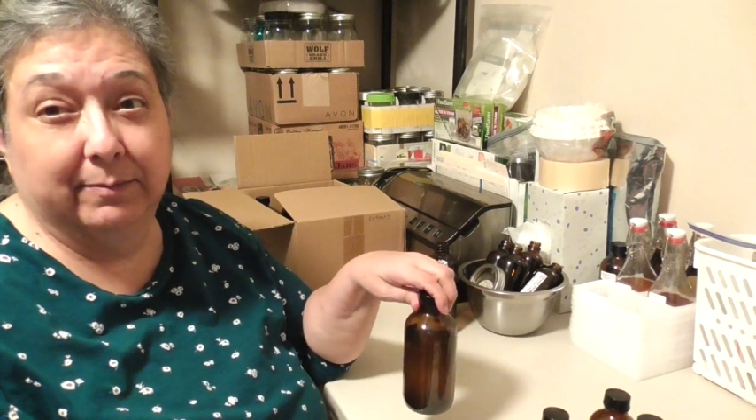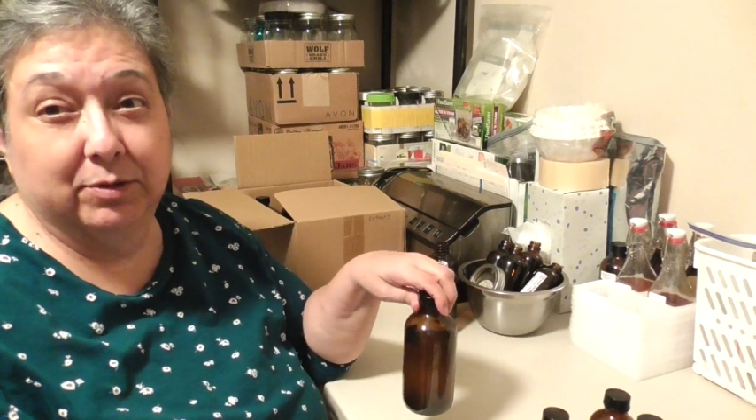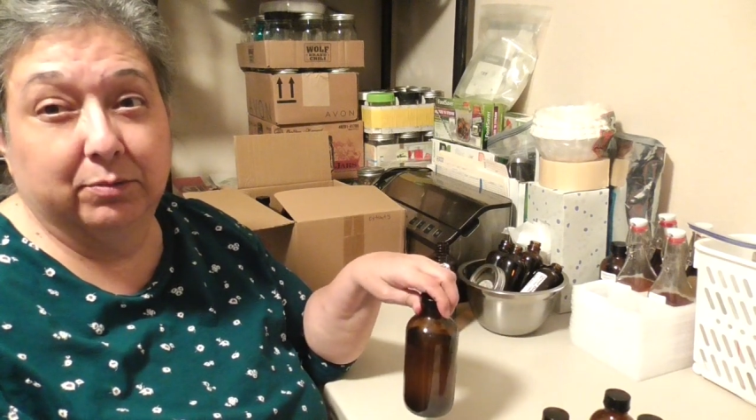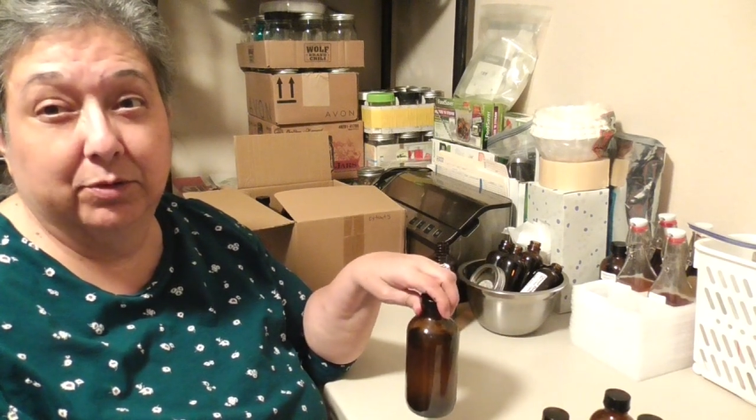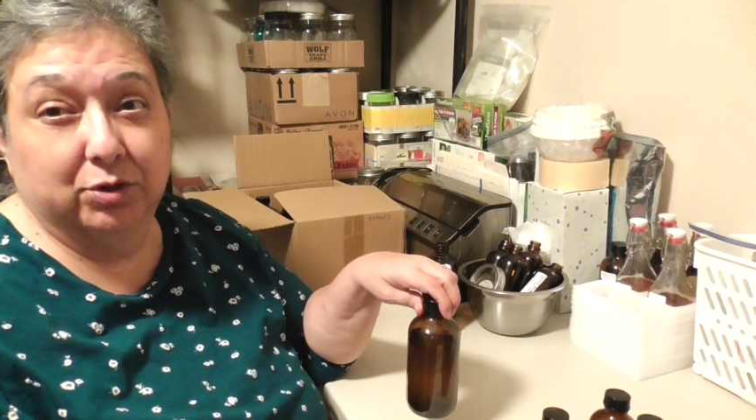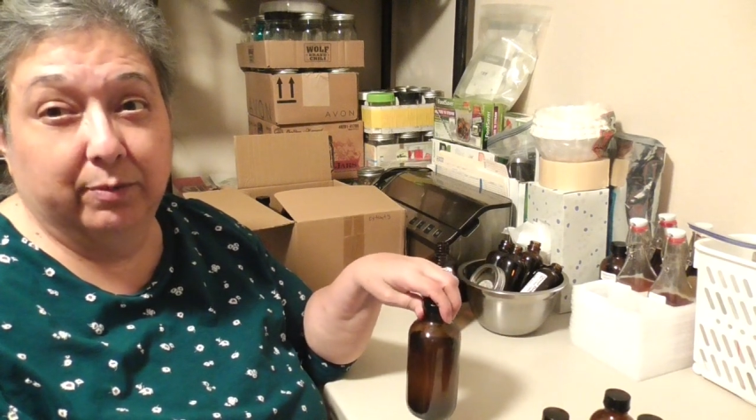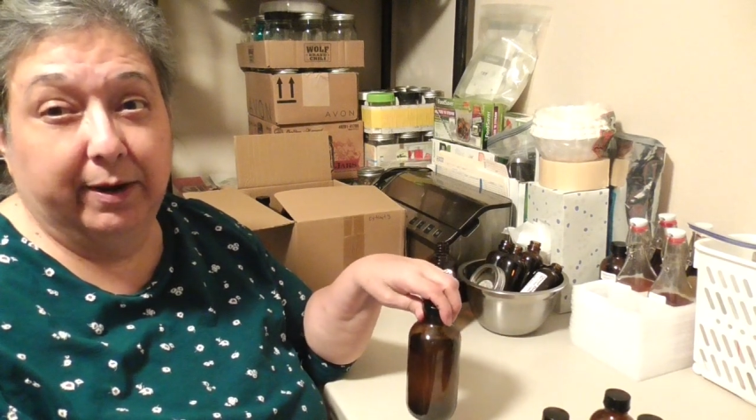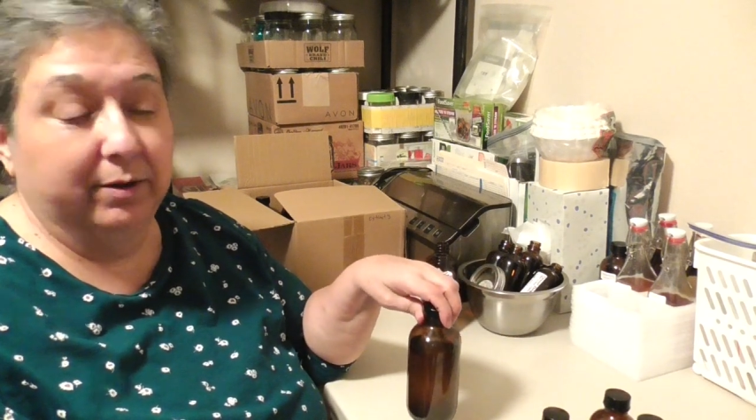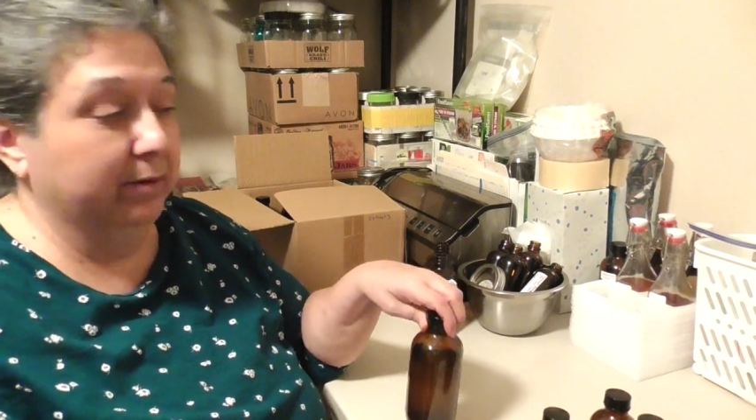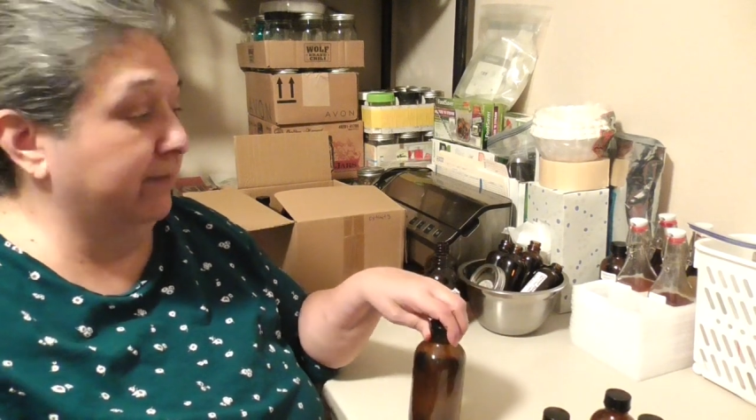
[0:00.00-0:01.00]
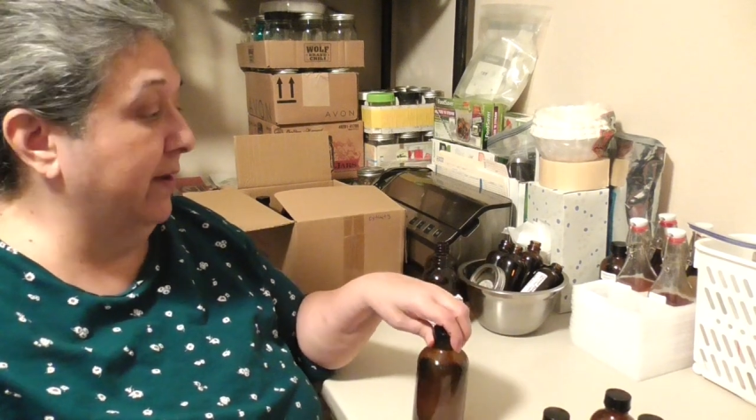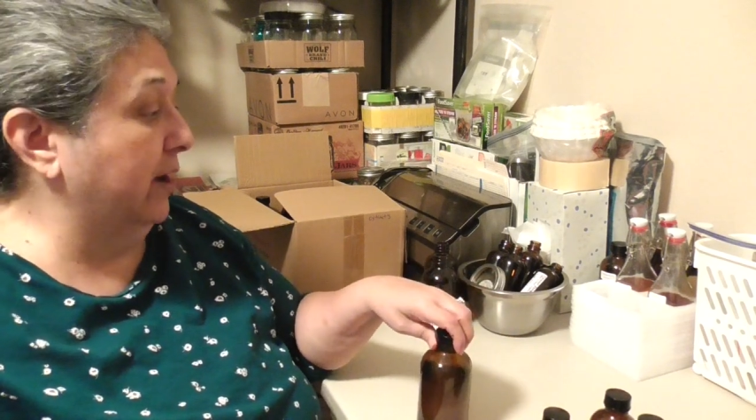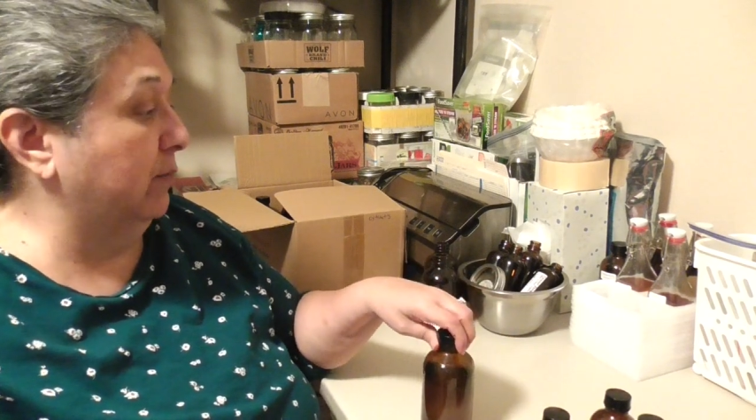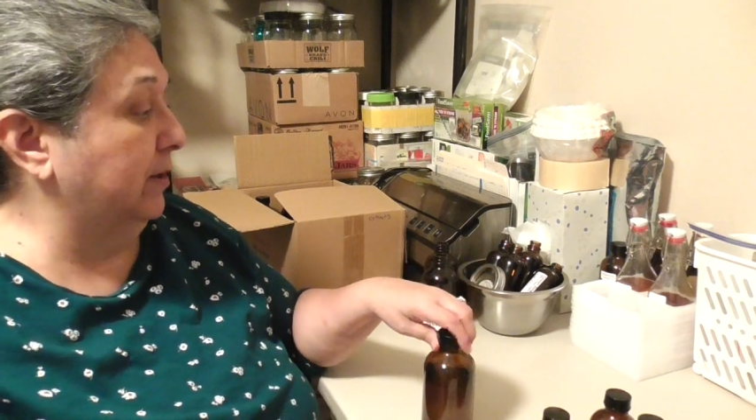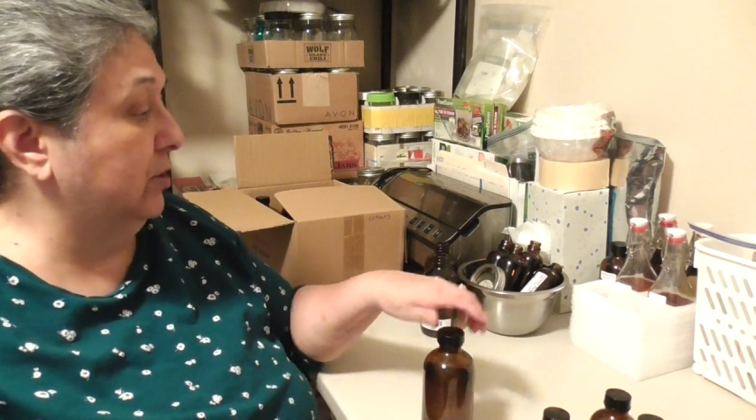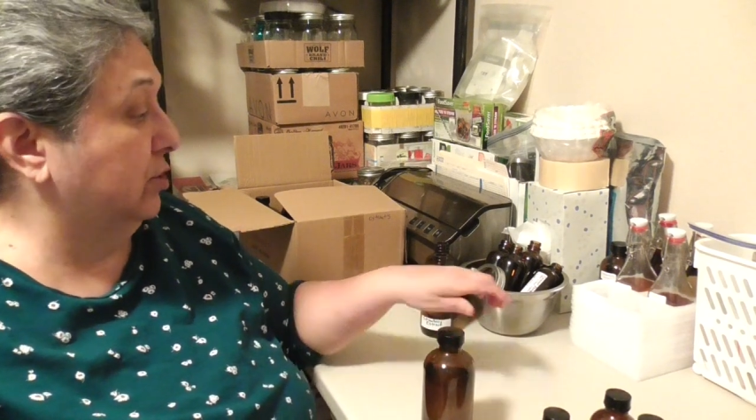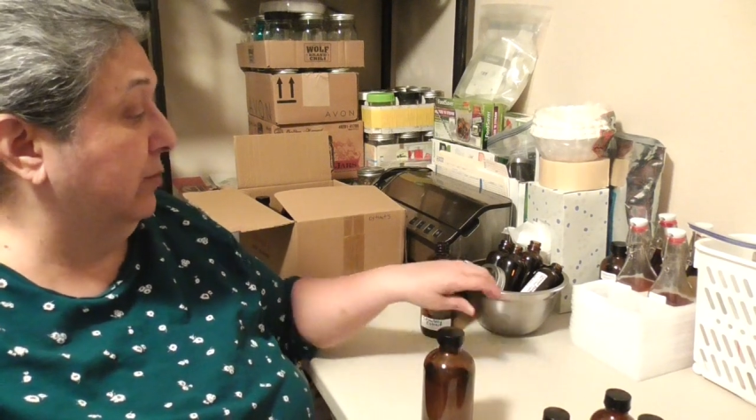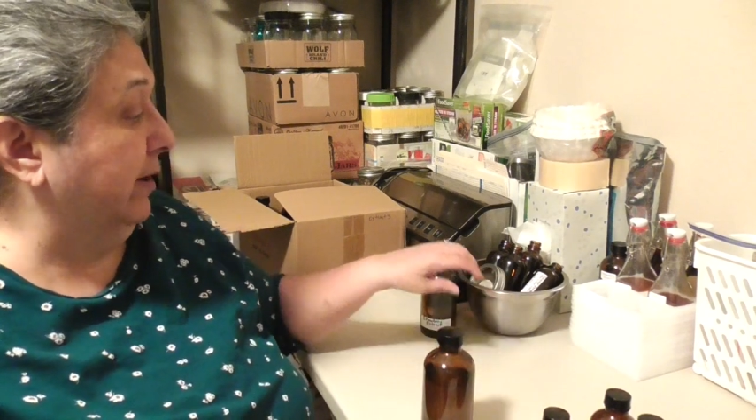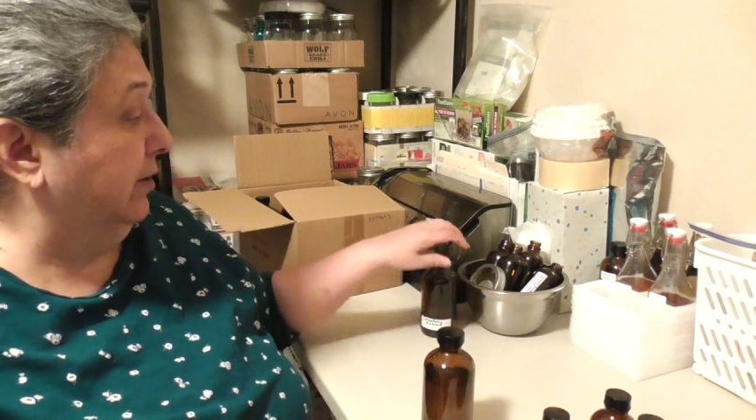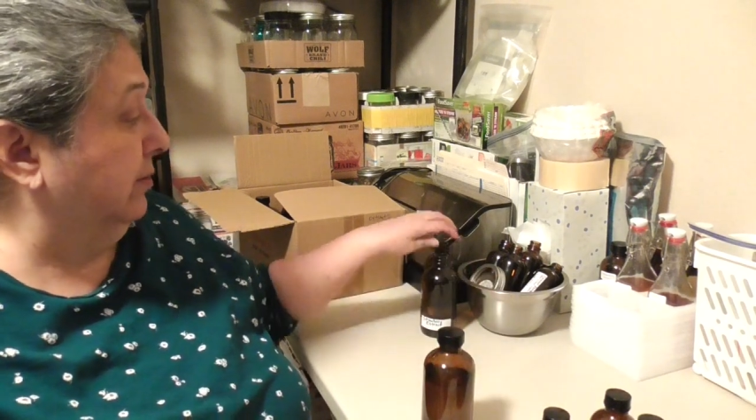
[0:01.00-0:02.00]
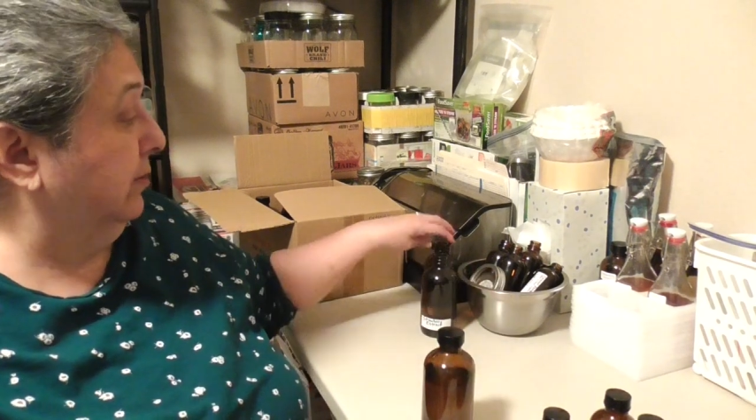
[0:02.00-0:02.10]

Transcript: through a strainer, fine mesh strainer.